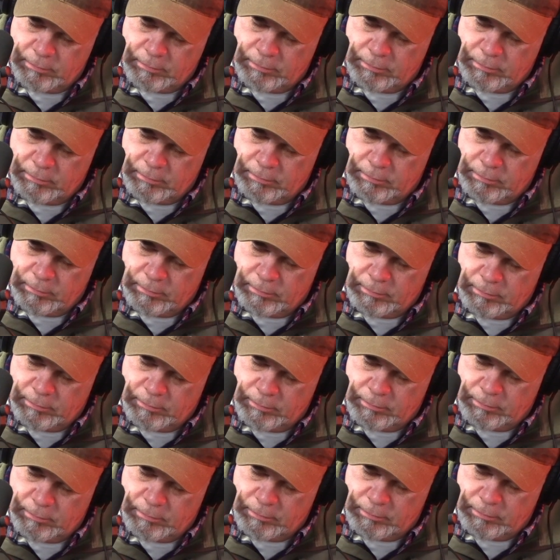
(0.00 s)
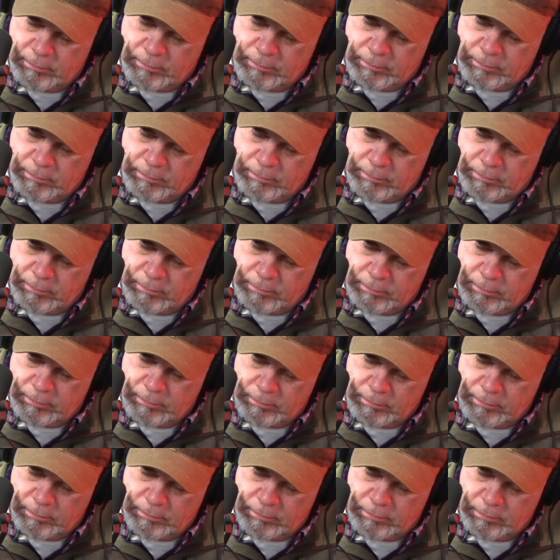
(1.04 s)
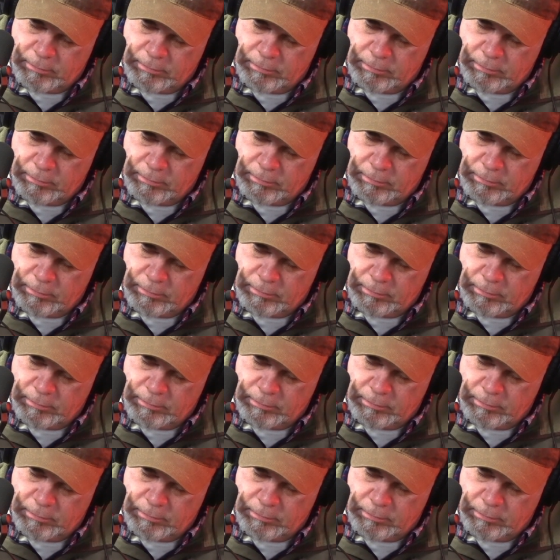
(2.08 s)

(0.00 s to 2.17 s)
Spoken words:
Nothing is said.